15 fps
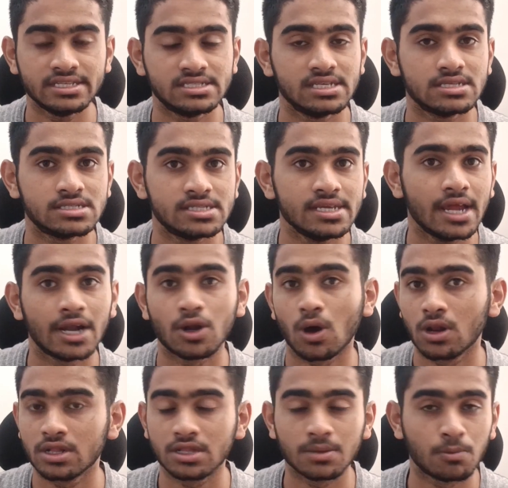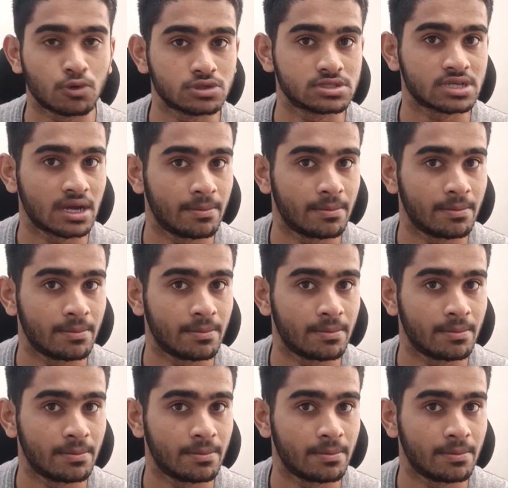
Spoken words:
ICSE and all other boards